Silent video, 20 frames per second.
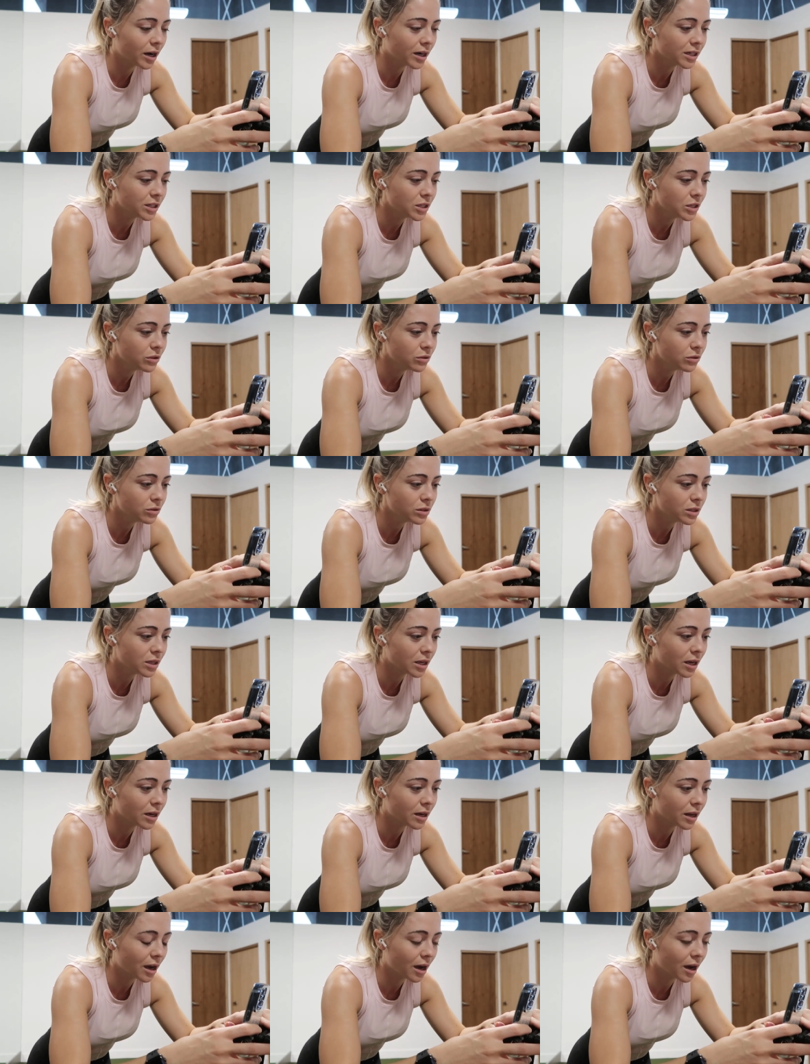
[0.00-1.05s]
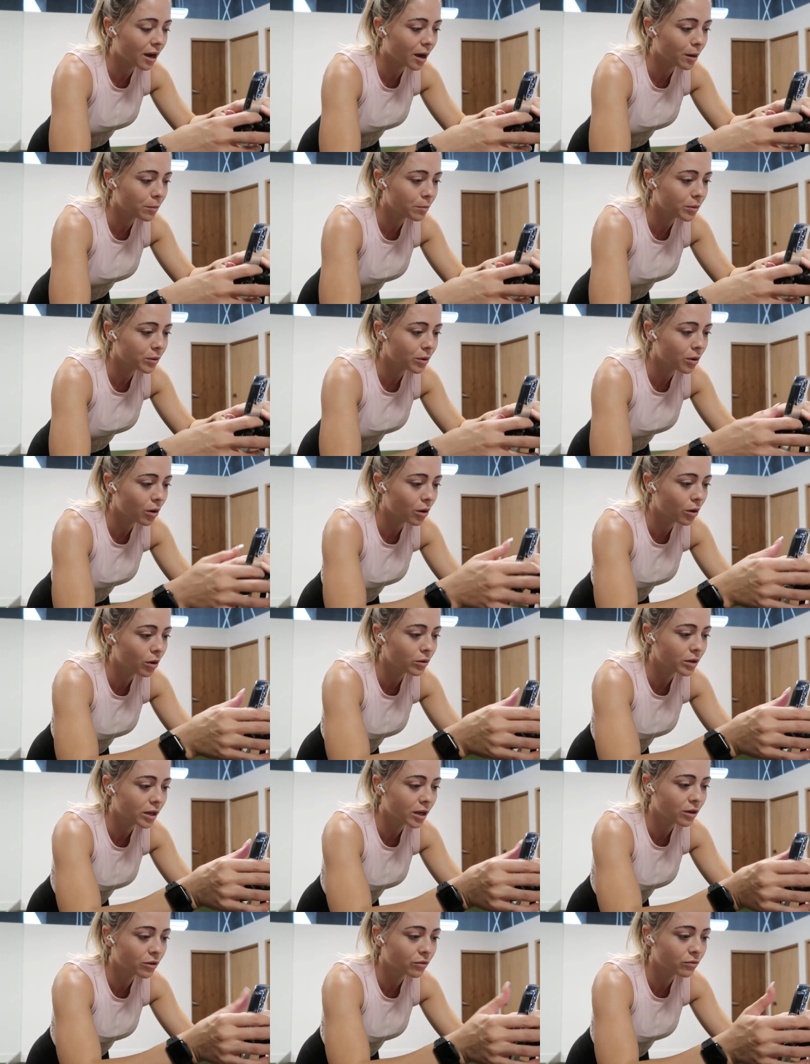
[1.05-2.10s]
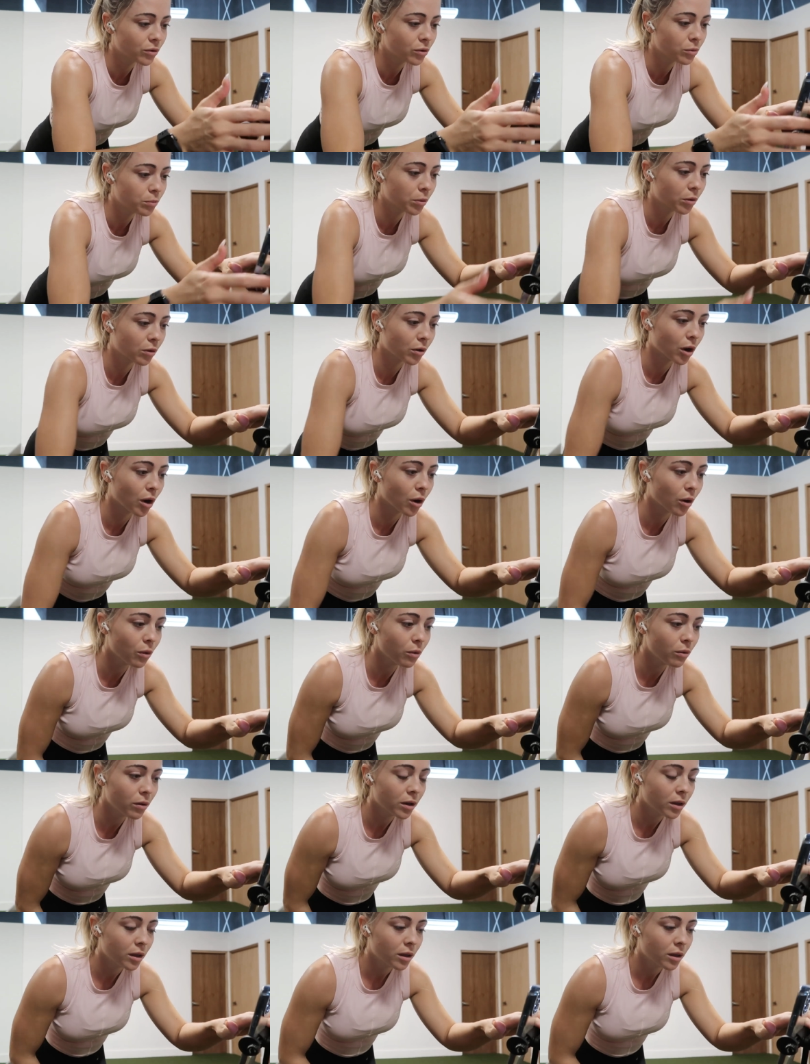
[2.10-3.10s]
I use an app called Interval Pro.